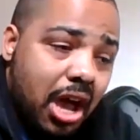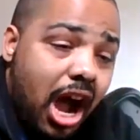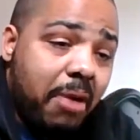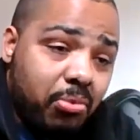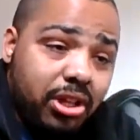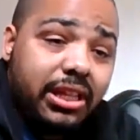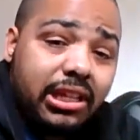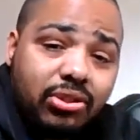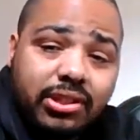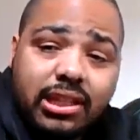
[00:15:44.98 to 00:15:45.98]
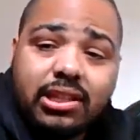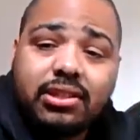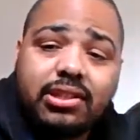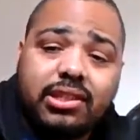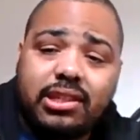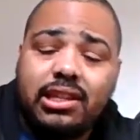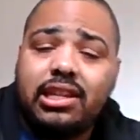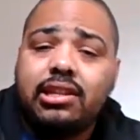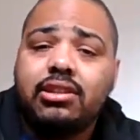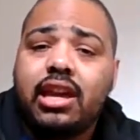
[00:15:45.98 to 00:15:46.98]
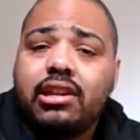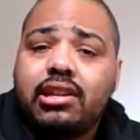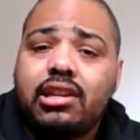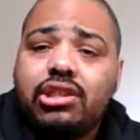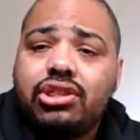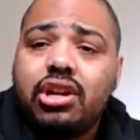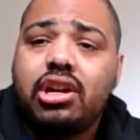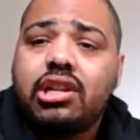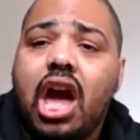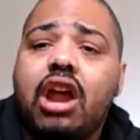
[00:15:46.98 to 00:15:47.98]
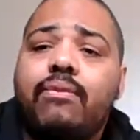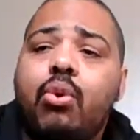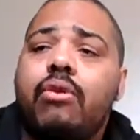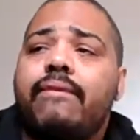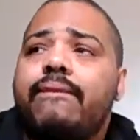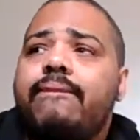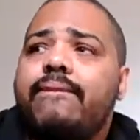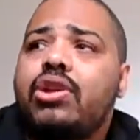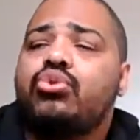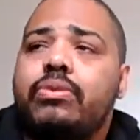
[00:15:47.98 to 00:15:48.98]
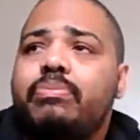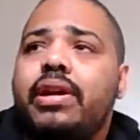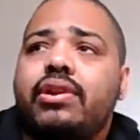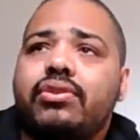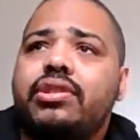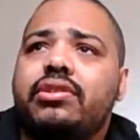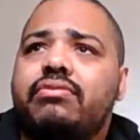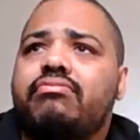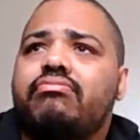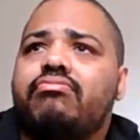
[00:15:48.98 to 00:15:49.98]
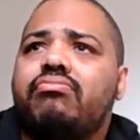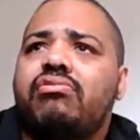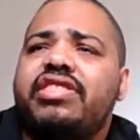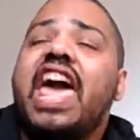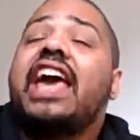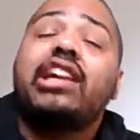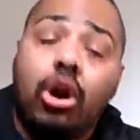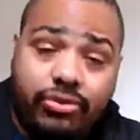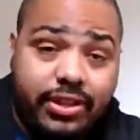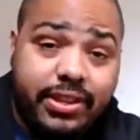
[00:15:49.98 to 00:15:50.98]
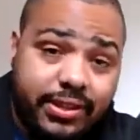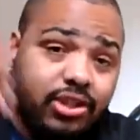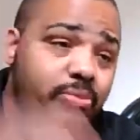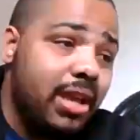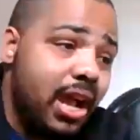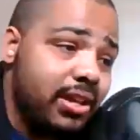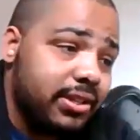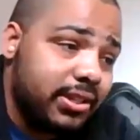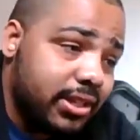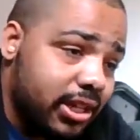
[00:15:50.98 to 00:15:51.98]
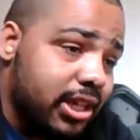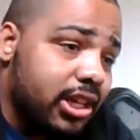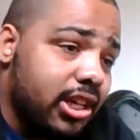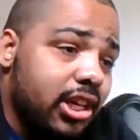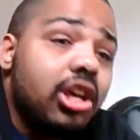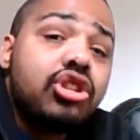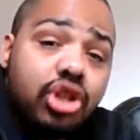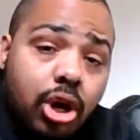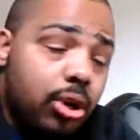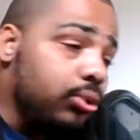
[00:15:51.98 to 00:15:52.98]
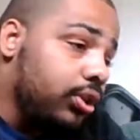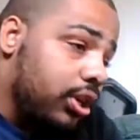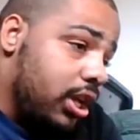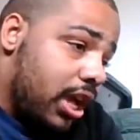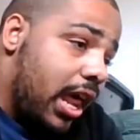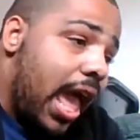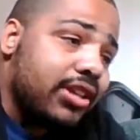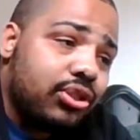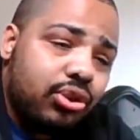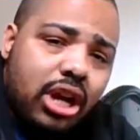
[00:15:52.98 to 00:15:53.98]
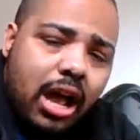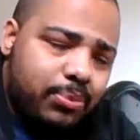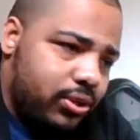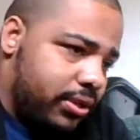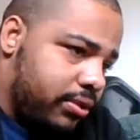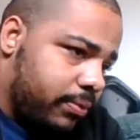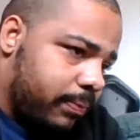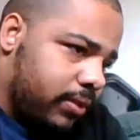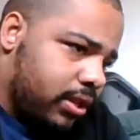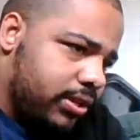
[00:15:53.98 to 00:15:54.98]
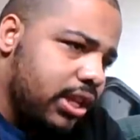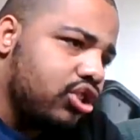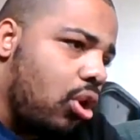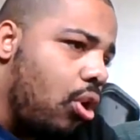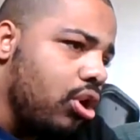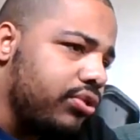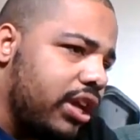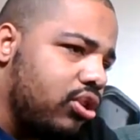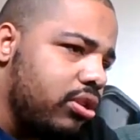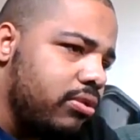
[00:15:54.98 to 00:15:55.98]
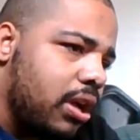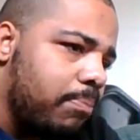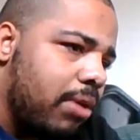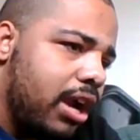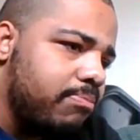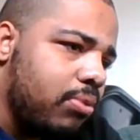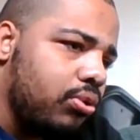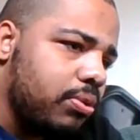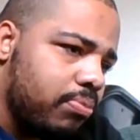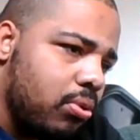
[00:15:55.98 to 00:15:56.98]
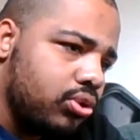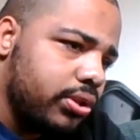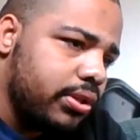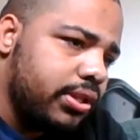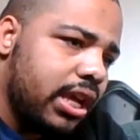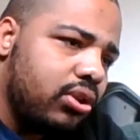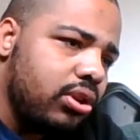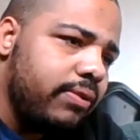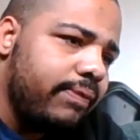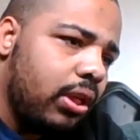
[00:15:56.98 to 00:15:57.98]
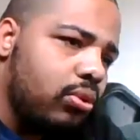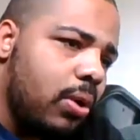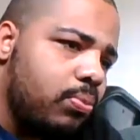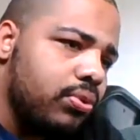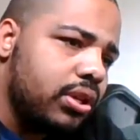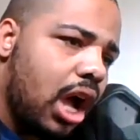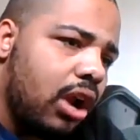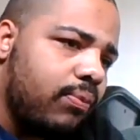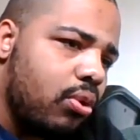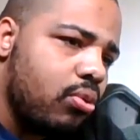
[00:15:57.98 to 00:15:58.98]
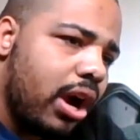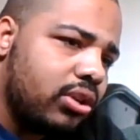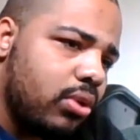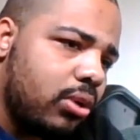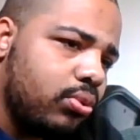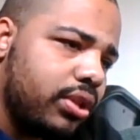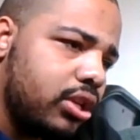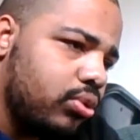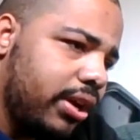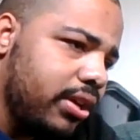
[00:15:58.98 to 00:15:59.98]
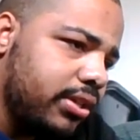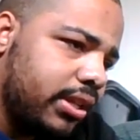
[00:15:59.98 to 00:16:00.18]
I'm really interested in seeing like the God of War veteran players' take on this, to be honest. So, and that's a third option. Says, or they could combine both approaches. They could follow up with the God of War Ragnarok with the Atreus